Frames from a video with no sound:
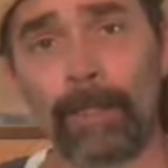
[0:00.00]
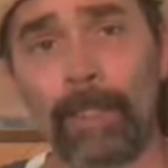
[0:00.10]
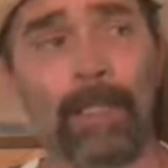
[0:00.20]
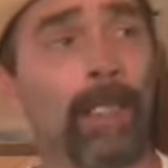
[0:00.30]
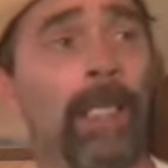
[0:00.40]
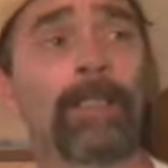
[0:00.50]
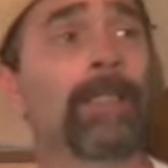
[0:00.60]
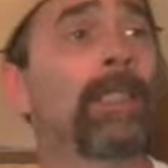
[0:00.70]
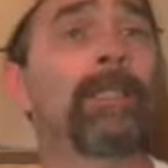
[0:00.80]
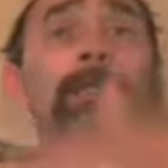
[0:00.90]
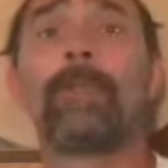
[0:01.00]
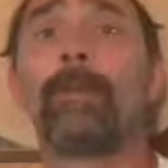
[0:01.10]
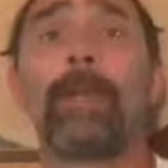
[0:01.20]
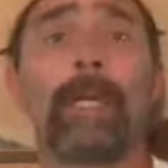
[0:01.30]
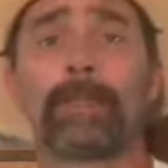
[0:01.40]
You know, I don't need to
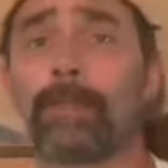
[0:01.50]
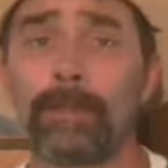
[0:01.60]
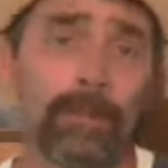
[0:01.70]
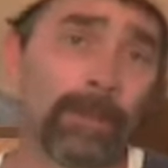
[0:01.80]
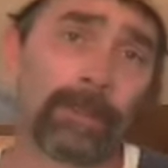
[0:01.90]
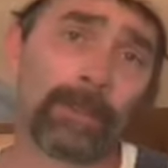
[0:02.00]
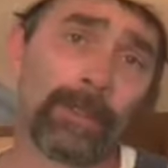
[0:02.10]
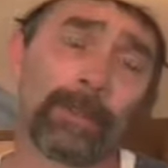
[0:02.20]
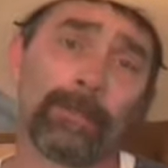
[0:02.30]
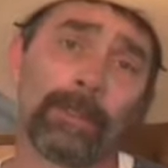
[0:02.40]
go back to Jerusalem.